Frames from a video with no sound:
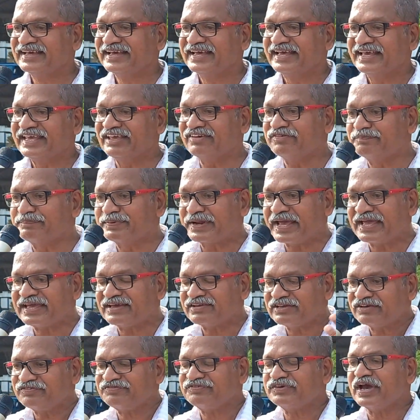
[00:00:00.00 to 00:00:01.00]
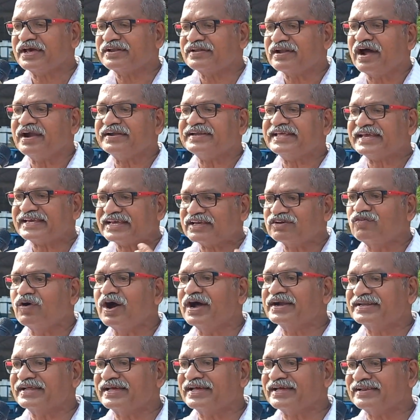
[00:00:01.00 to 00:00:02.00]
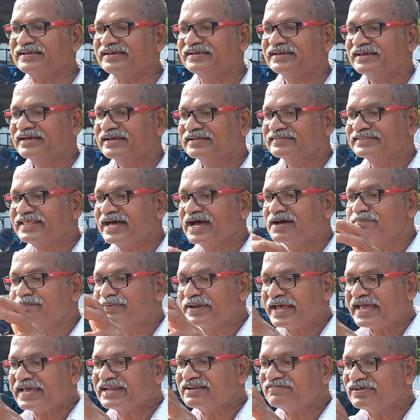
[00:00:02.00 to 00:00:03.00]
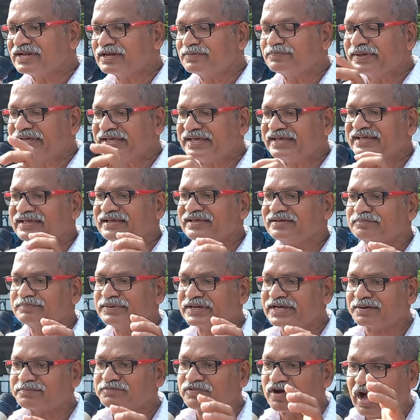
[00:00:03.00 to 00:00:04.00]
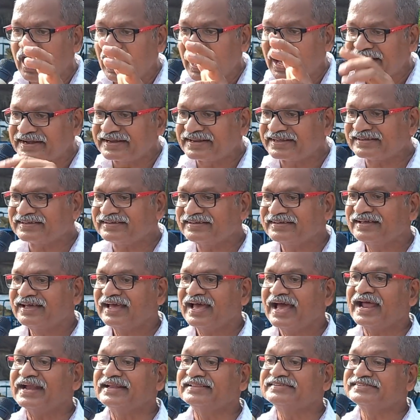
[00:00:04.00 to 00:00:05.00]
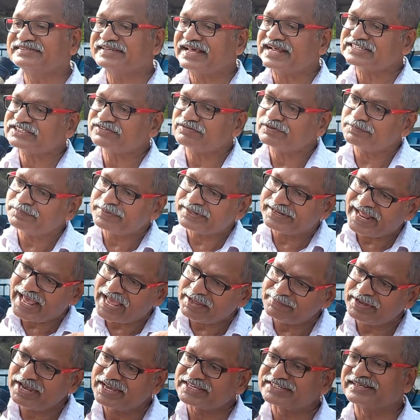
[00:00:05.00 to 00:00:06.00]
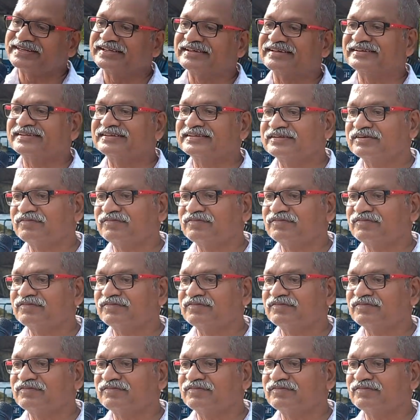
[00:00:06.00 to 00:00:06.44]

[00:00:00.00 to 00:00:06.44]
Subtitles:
If you are not taking water, the brain will become hard and cells will be damaged.